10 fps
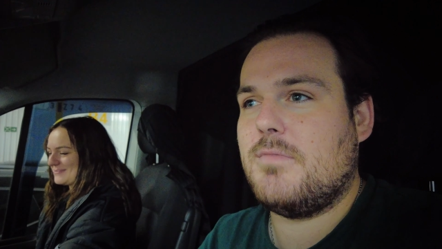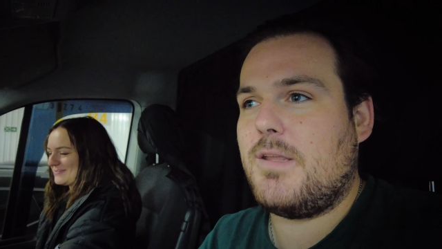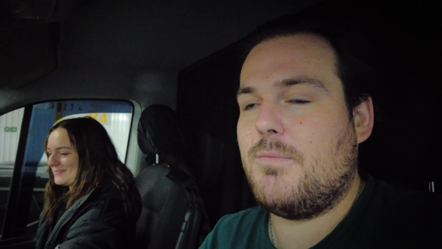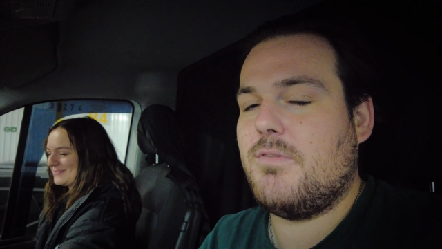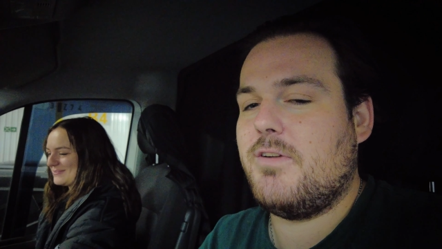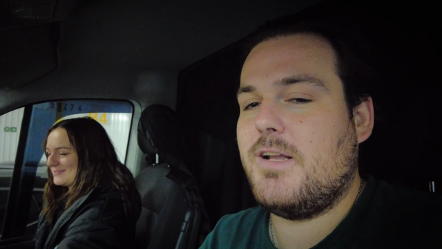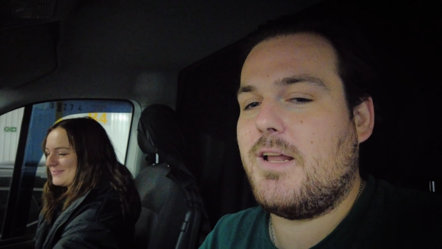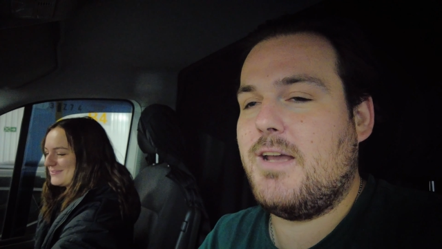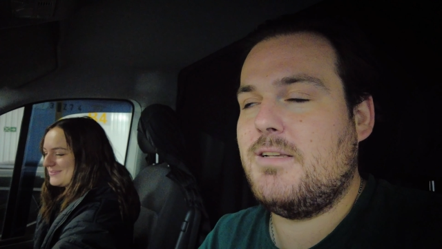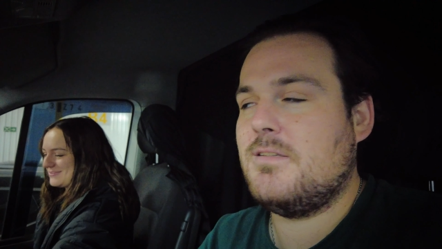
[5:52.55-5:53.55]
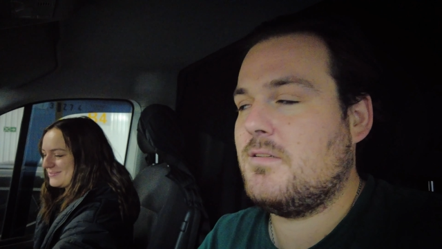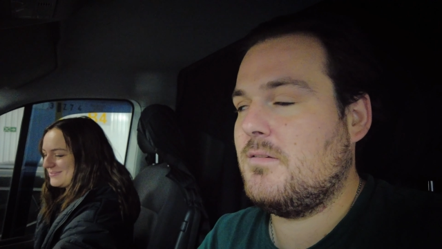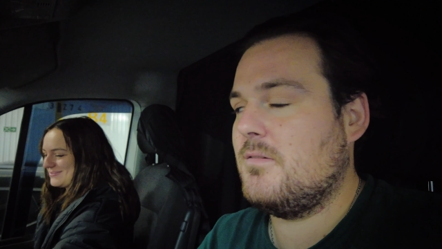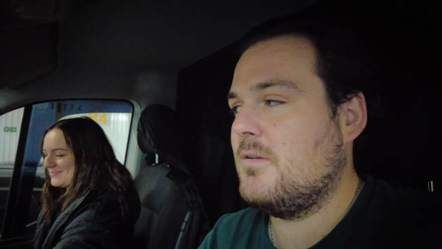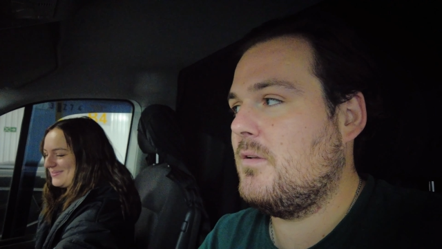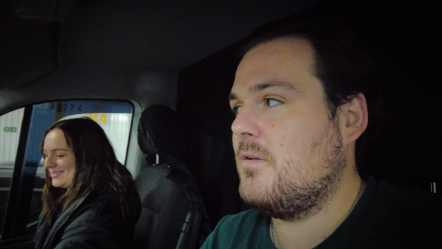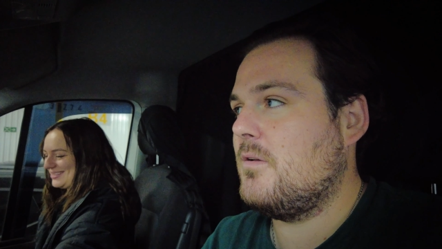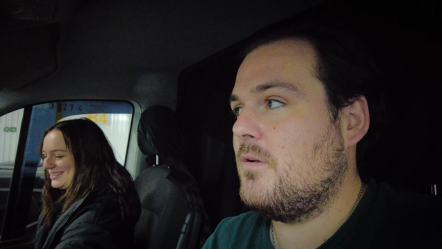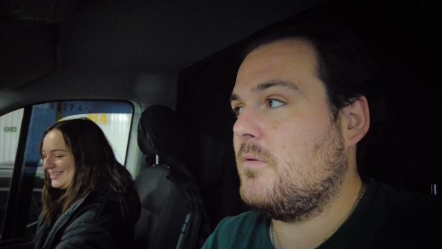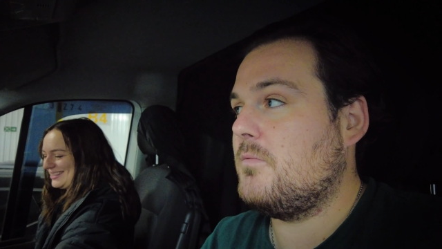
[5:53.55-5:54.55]
Speaker 1: Then we realised
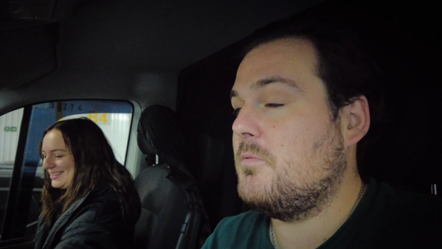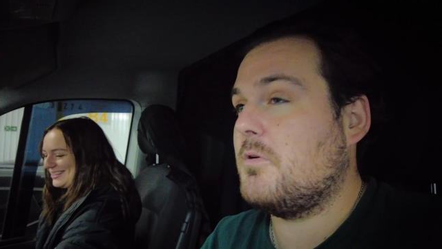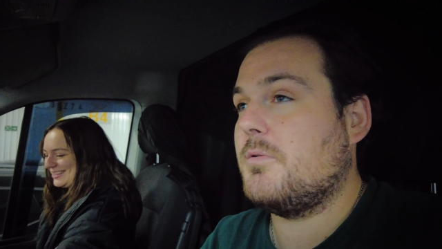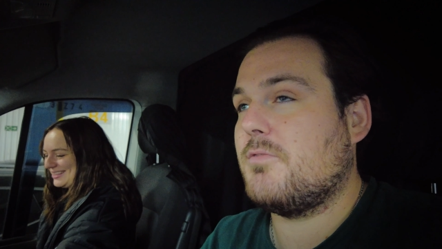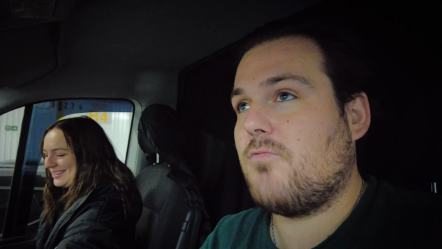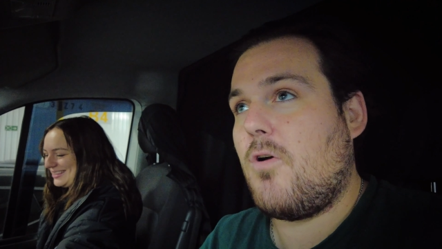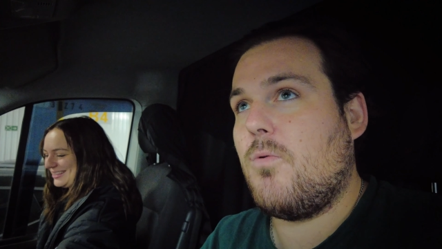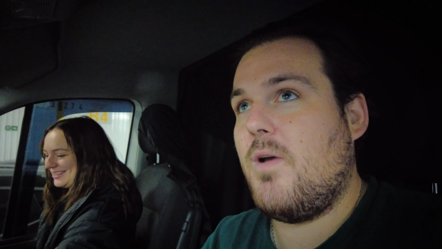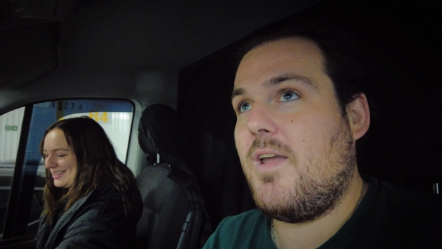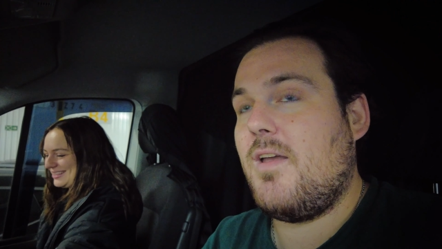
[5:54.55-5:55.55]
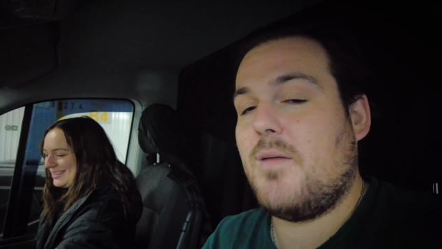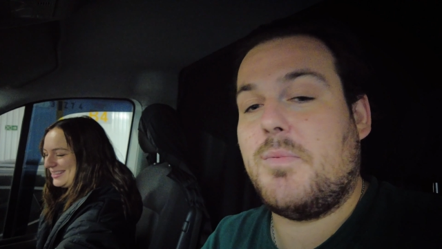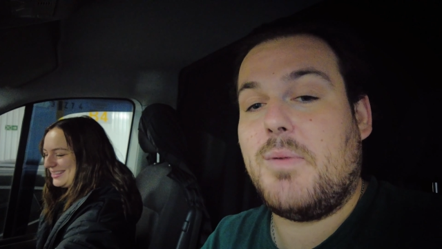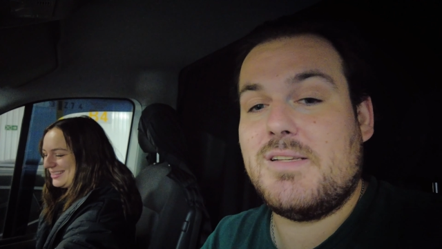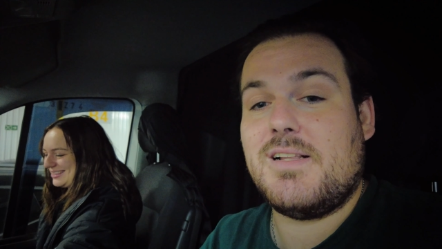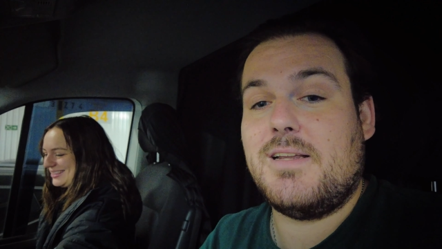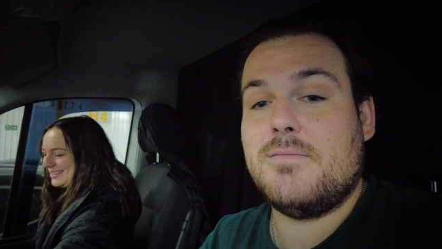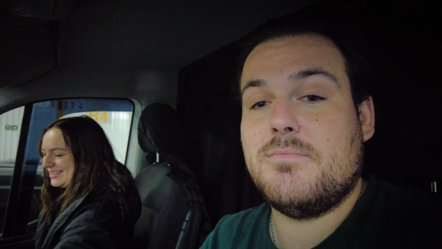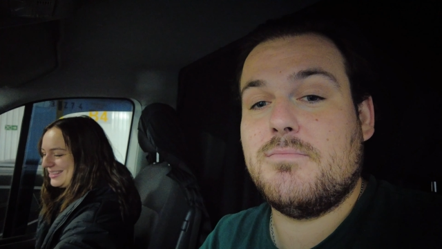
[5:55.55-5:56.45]
we were going the wrong way up a bus lane.